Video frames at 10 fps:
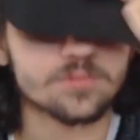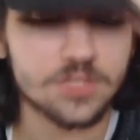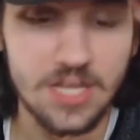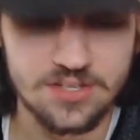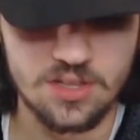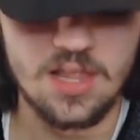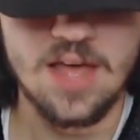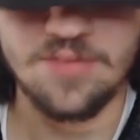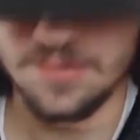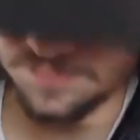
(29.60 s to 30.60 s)
Just
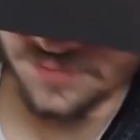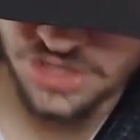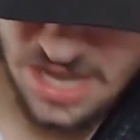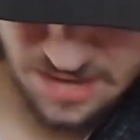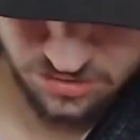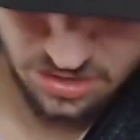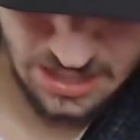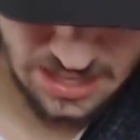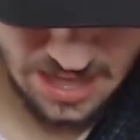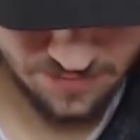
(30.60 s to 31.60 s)
love it. Just
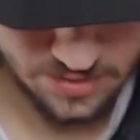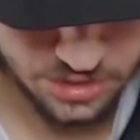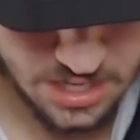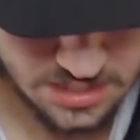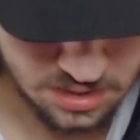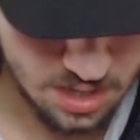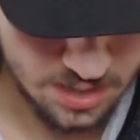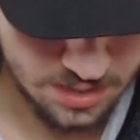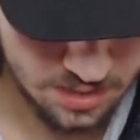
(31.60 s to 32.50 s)
love it. Just look